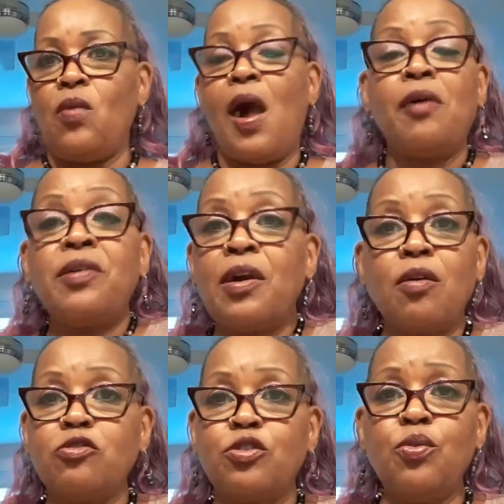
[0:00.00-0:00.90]
How can I
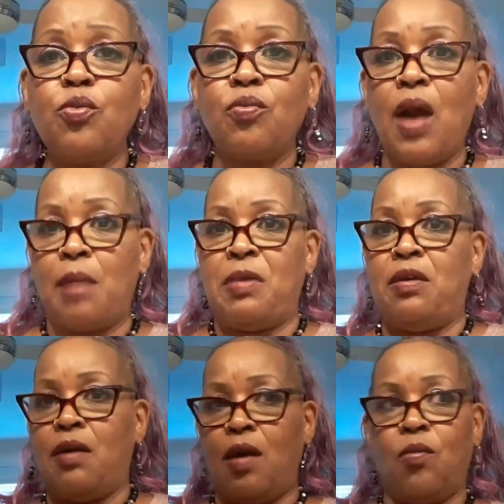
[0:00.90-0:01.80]
go to school? I
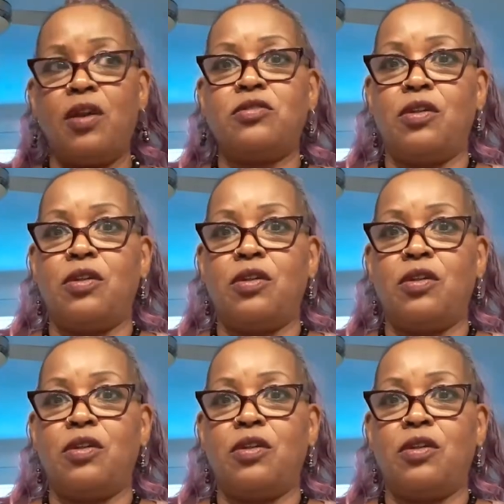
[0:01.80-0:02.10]
mean, I wanted